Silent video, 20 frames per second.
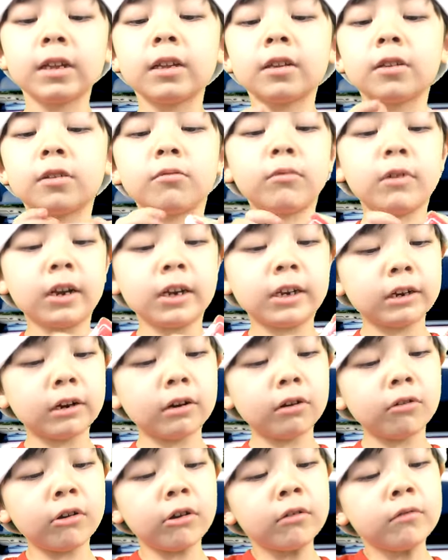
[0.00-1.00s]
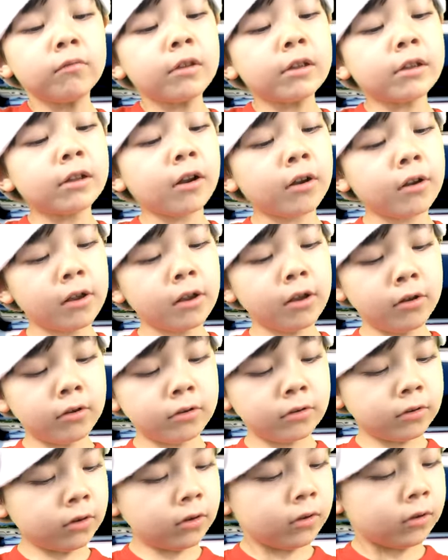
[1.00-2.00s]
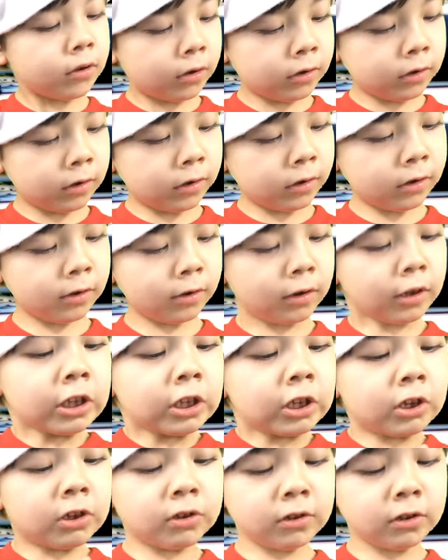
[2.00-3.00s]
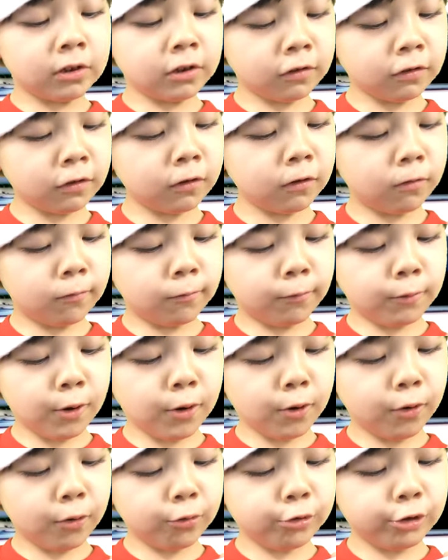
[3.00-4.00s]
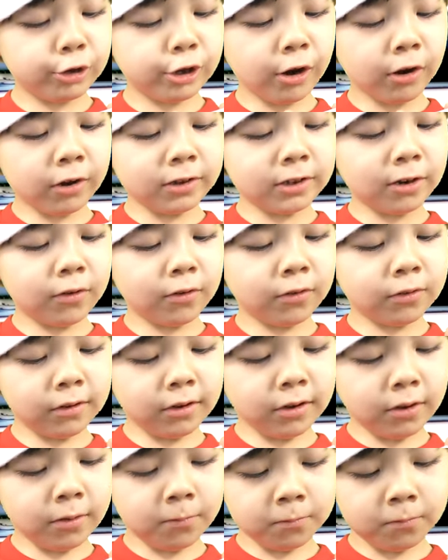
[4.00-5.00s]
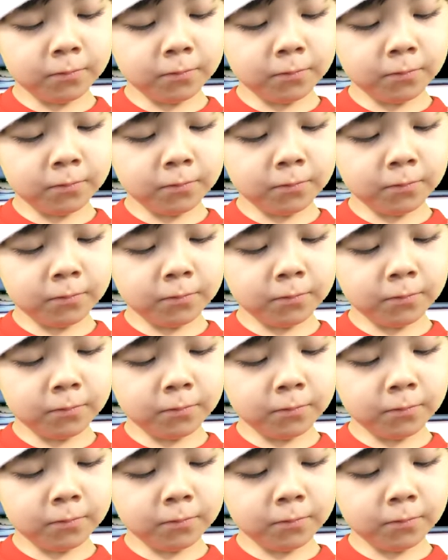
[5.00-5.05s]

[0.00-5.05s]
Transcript: So right here, there on, on on this little road, there there's um,